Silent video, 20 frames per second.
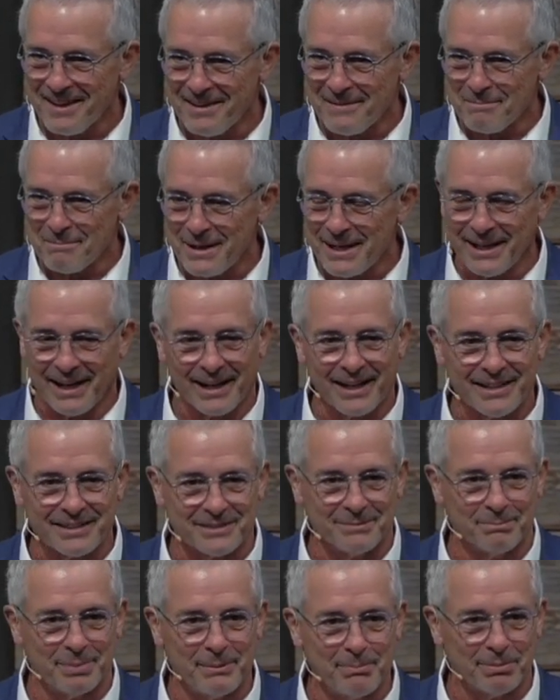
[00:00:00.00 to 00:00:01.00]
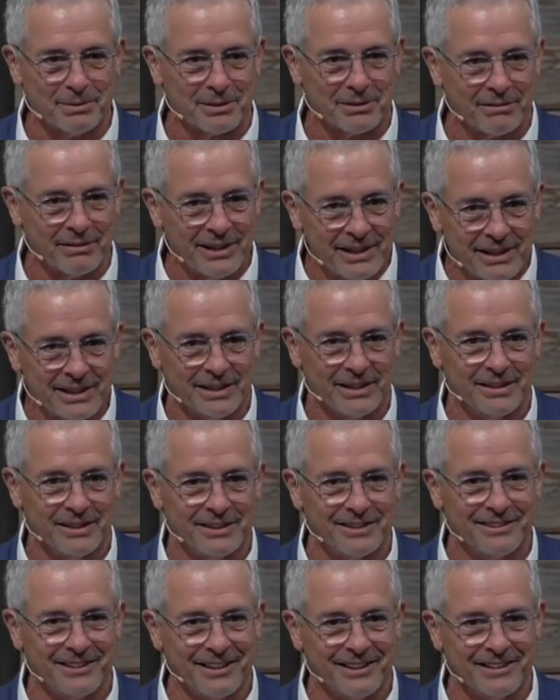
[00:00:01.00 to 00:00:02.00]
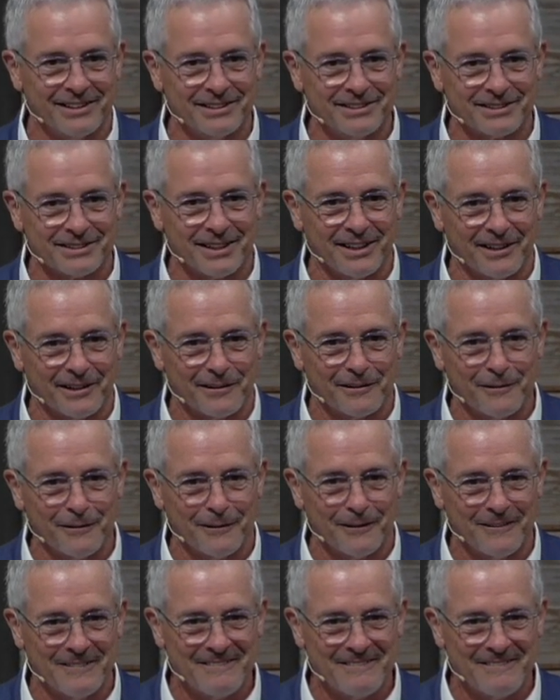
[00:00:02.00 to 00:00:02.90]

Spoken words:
Man, I got some people agreeing here today. This is kind of cool.